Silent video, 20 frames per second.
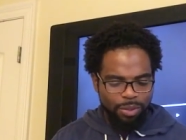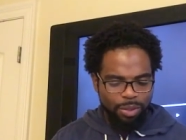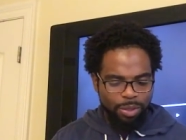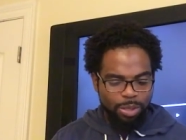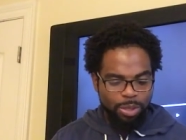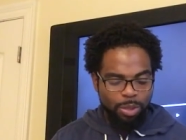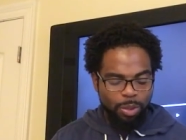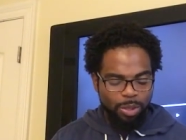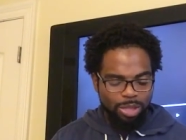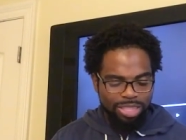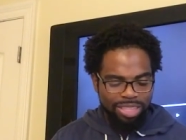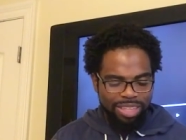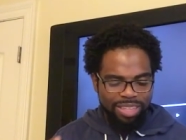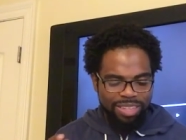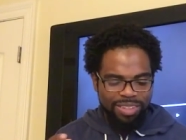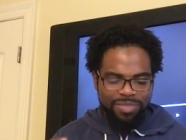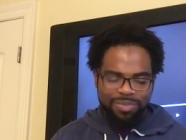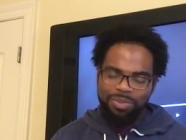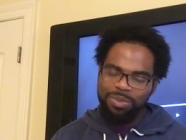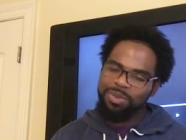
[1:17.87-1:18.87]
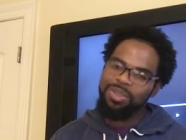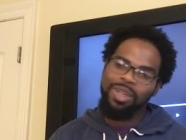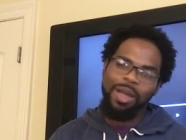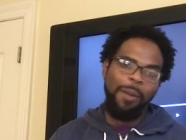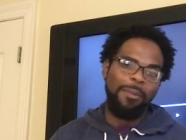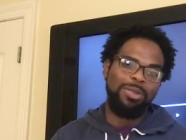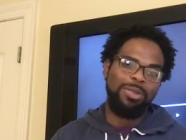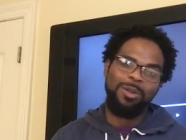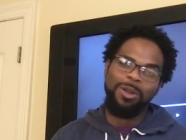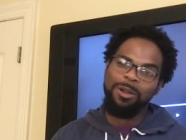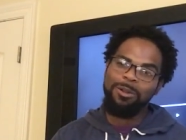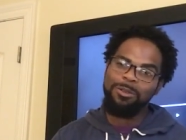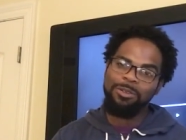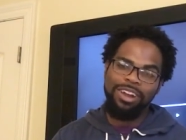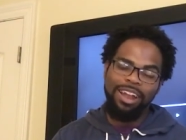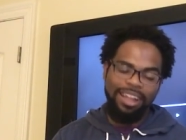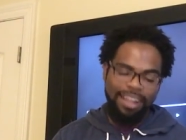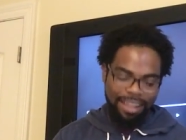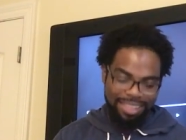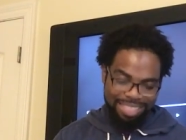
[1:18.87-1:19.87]
Sos. I'm sorry,
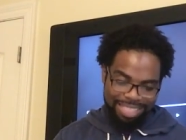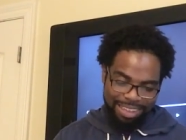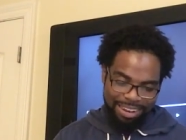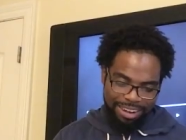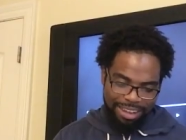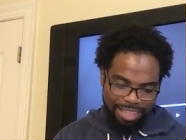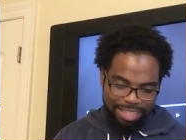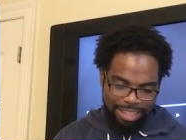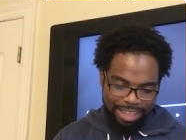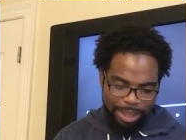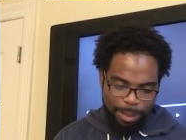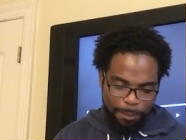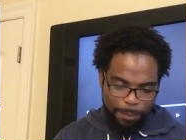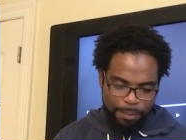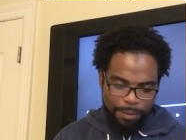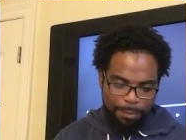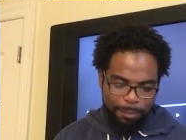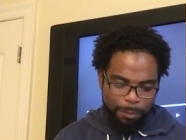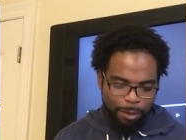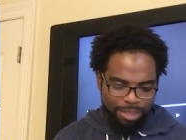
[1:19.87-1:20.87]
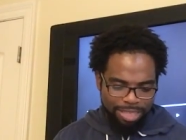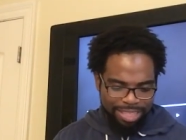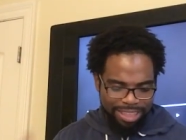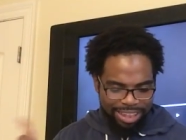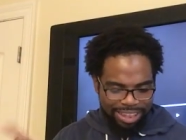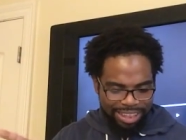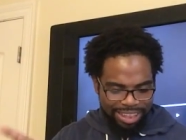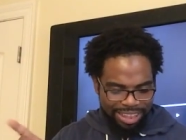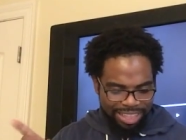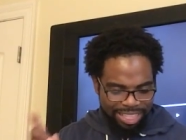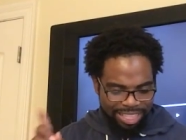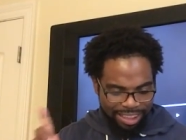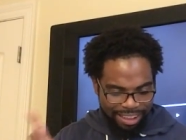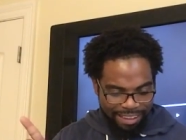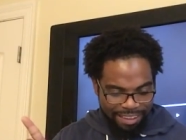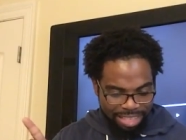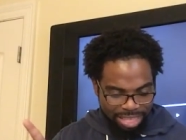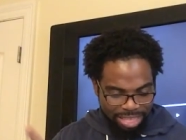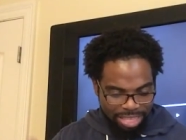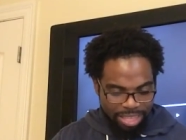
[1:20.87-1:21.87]
friend, I can't say your last name, but Marcella
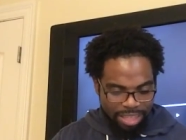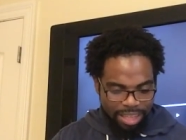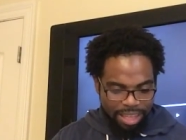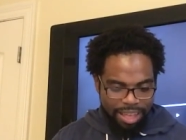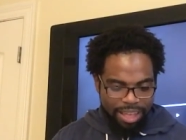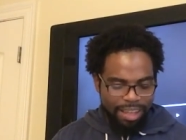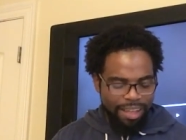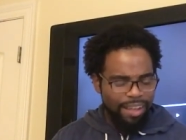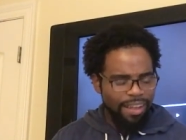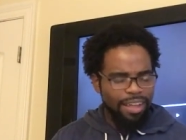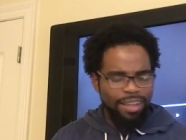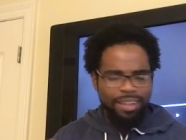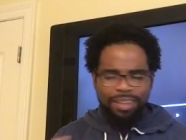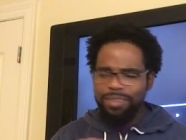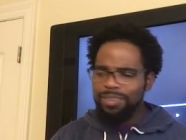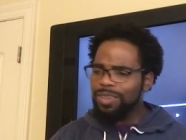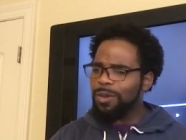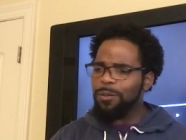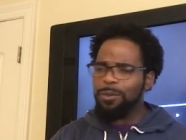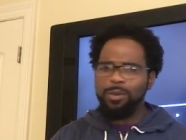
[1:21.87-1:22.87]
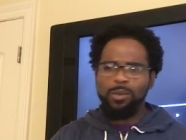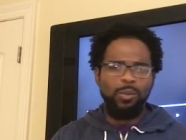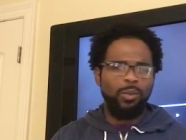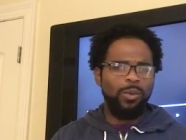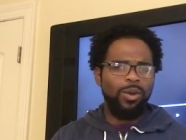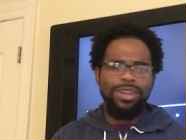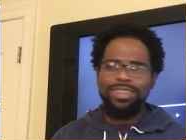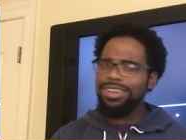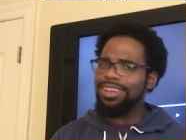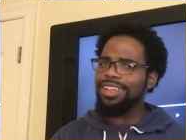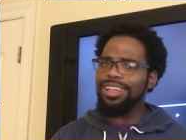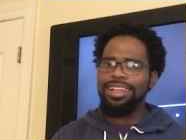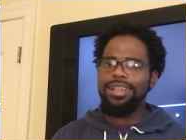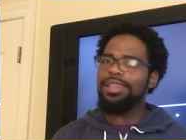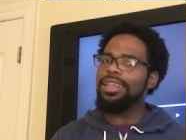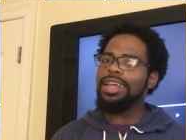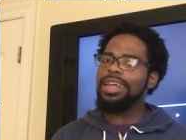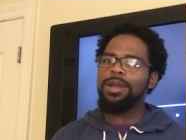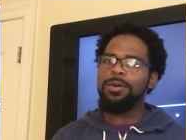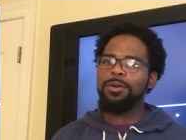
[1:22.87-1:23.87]
S. There was one in
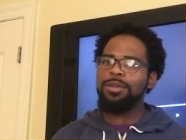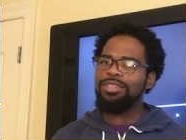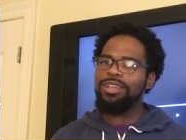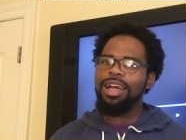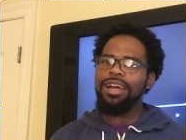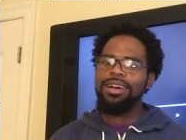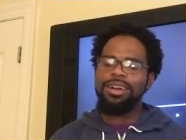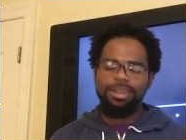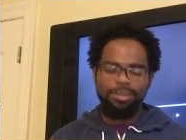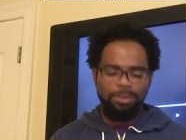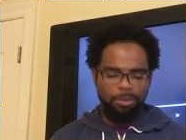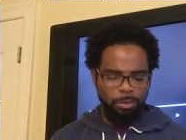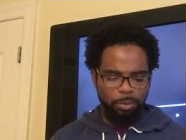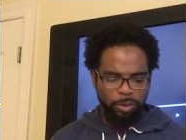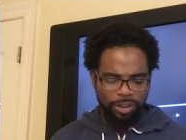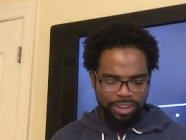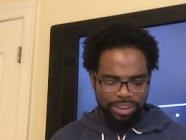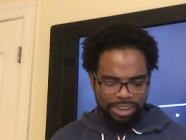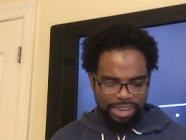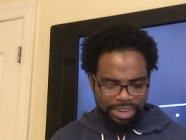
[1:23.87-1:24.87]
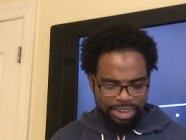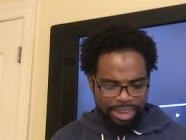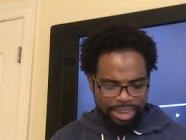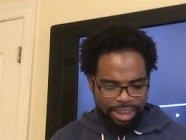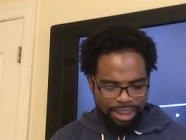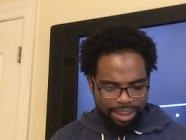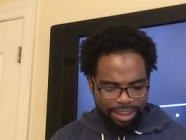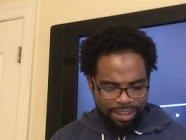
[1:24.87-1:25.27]
a language that I couldn't read.